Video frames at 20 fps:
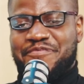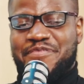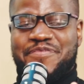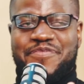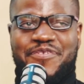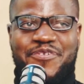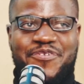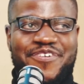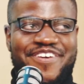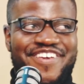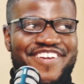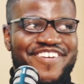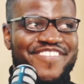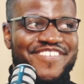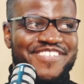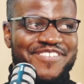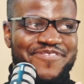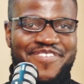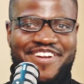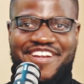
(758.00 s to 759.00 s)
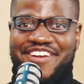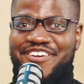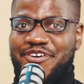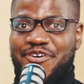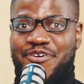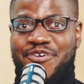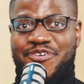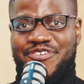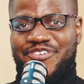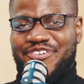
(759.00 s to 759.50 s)
people will hear this and be like,
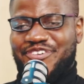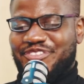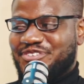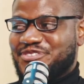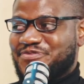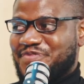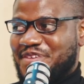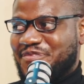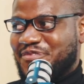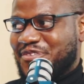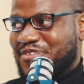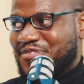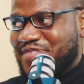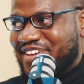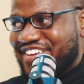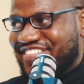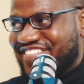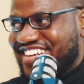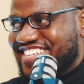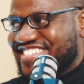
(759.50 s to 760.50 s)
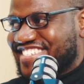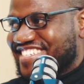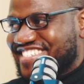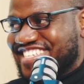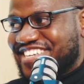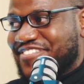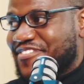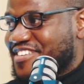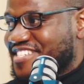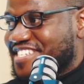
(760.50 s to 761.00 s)
oh no, those people are being
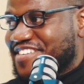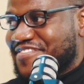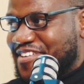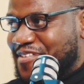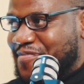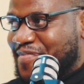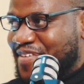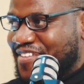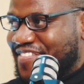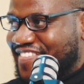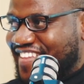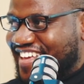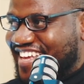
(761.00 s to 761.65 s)
racist. It wasn't even about that.